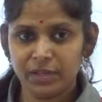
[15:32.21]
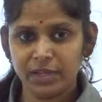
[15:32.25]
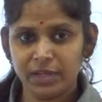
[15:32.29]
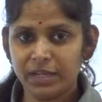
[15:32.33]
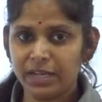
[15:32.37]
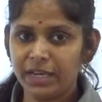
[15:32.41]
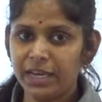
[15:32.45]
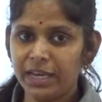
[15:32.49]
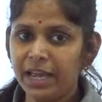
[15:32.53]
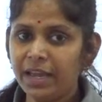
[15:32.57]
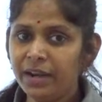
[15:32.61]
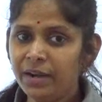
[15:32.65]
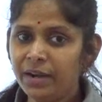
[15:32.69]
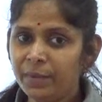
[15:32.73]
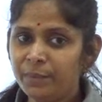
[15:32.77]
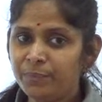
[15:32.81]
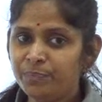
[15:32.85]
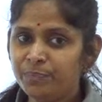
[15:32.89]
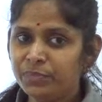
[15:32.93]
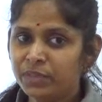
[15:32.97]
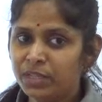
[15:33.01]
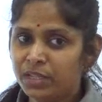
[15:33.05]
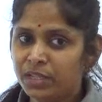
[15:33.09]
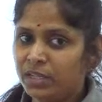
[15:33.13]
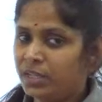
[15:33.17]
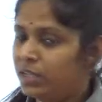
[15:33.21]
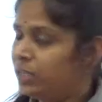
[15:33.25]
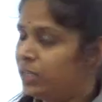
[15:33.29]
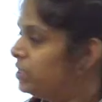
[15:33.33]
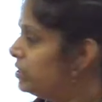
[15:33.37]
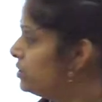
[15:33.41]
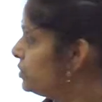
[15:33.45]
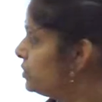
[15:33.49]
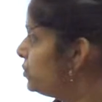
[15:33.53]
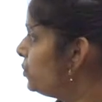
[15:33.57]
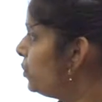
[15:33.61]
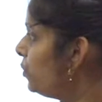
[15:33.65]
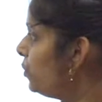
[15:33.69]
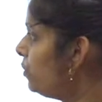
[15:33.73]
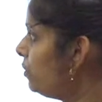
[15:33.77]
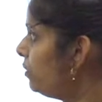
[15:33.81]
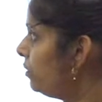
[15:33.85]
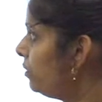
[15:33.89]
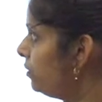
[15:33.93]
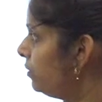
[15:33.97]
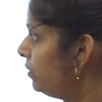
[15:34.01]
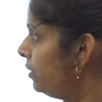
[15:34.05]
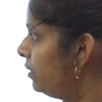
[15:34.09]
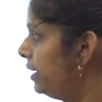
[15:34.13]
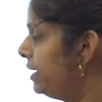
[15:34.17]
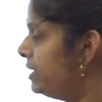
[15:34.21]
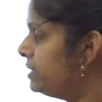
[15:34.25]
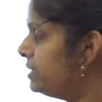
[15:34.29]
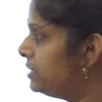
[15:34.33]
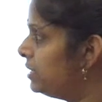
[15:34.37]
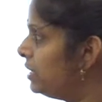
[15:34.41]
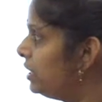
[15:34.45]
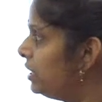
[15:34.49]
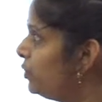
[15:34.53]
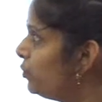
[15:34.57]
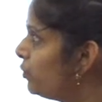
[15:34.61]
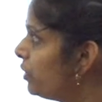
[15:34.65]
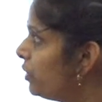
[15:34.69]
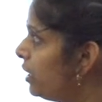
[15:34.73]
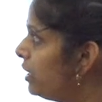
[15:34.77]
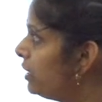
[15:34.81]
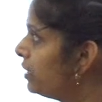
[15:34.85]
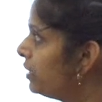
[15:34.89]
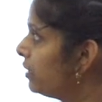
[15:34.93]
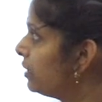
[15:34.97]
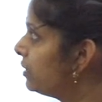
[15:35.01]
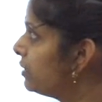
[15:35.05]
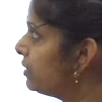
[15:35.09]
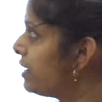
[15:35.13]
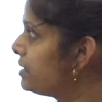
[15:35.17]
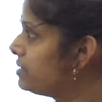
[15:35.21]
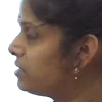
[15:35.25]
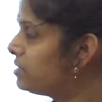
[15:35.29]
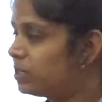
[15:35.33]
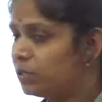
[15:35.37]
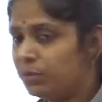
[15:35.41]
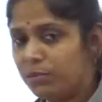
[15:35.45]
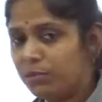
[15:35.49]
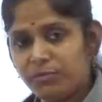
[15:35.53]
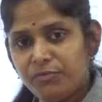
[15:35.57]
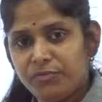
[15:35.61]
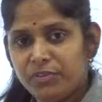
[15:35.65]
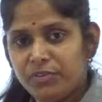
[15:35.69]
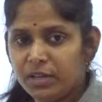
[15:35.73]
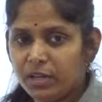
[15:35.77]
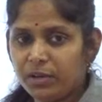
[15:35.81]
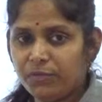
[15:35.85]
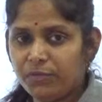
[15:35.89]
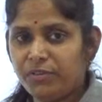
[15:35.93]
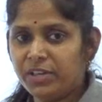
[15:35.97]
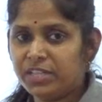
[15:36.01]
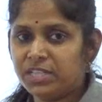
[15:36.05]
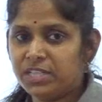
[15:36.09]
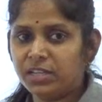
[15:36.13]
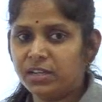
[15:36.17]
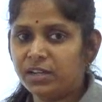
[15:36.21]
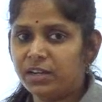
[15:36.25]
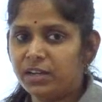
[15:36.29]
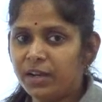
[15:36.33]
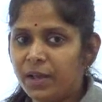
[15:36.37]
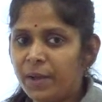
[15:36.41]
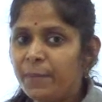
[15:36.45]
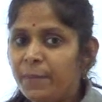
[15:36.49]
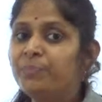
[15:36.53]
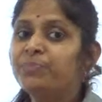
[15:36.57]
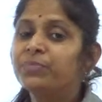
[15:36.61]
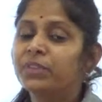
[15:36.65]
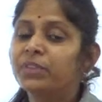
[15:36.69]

Clear? So easily you can recognize this feature now.